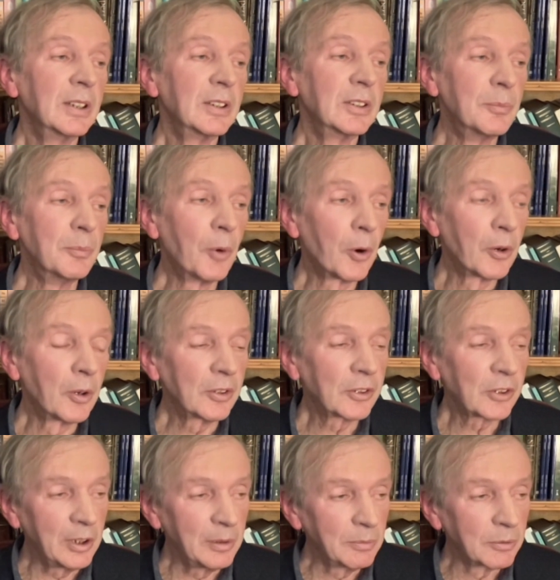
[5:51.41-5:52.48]
the more it
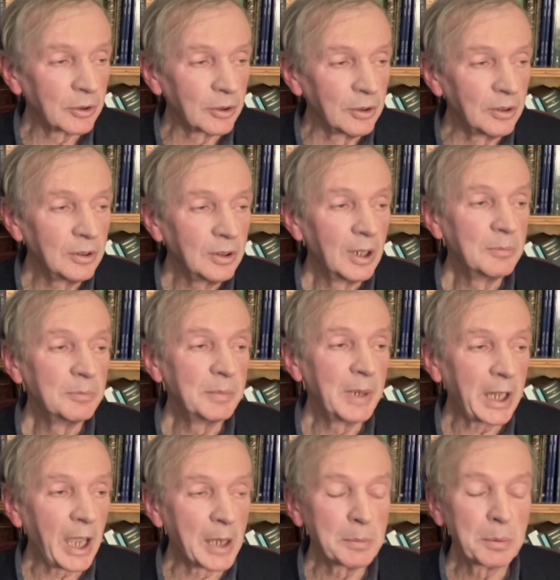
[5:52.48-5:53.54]
seemed to be
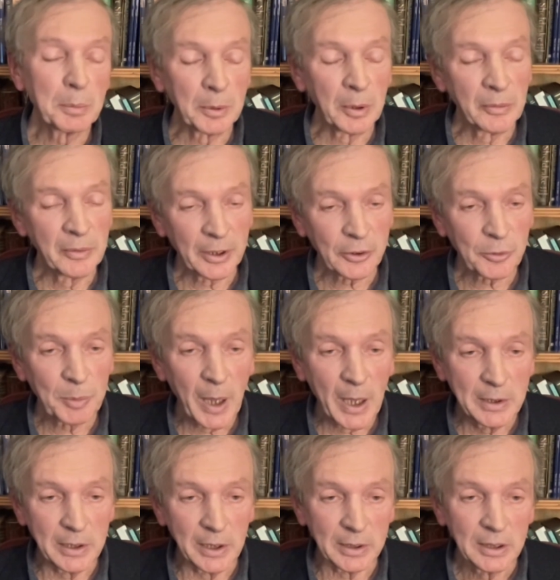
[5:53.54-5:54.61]
capable of
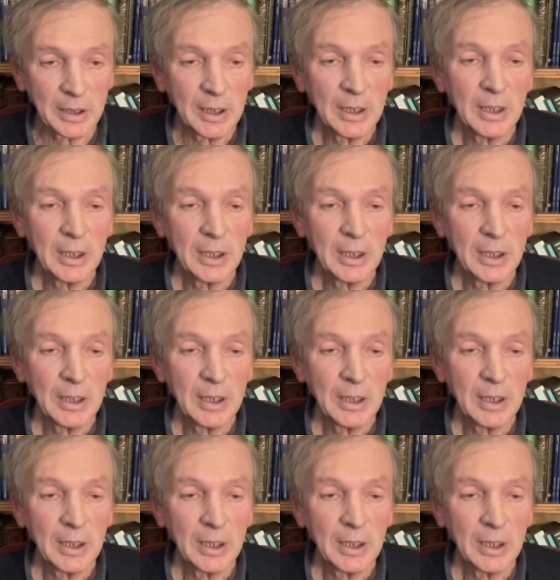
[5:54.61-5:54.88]
explaining.